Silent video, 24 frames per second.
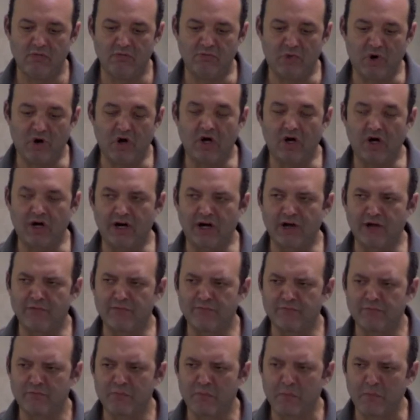Mark
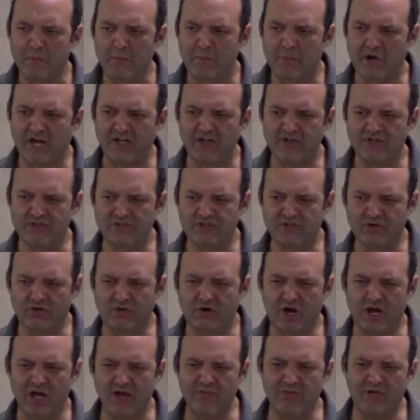by
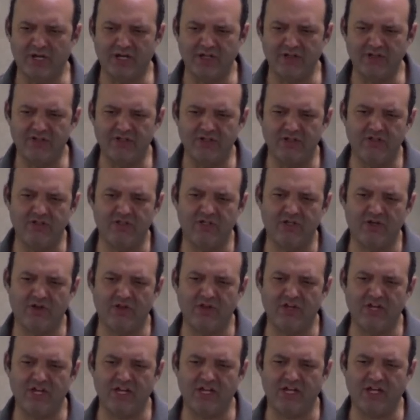describing in detail
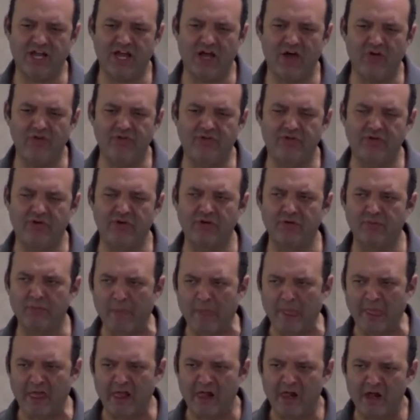the encounter
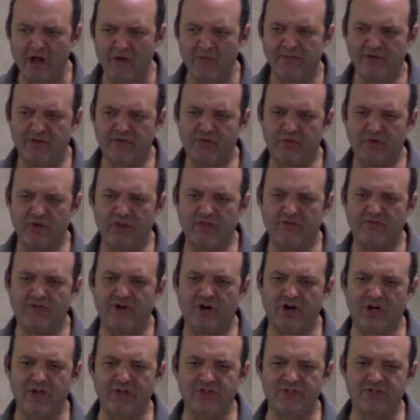between the
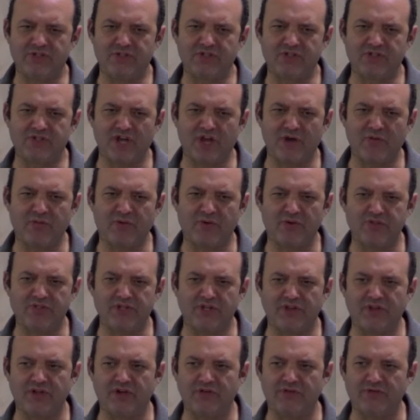various disciples
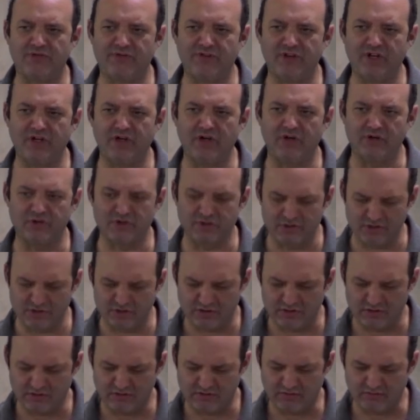and their
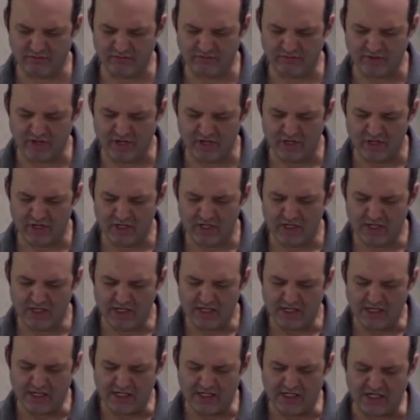fears,
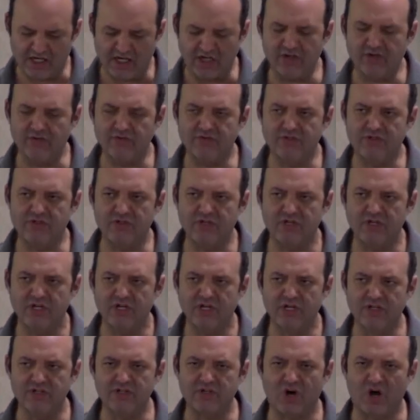gives
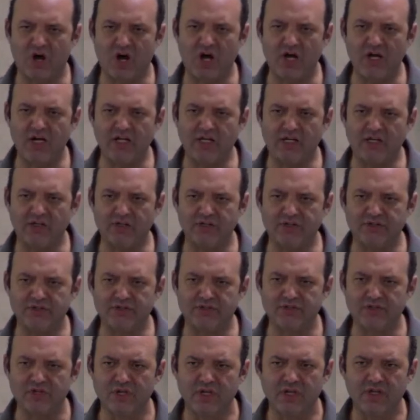his
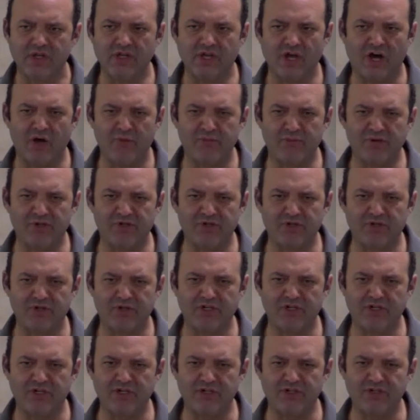audience the
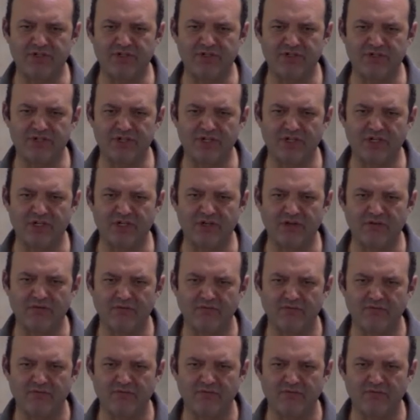opportunity to see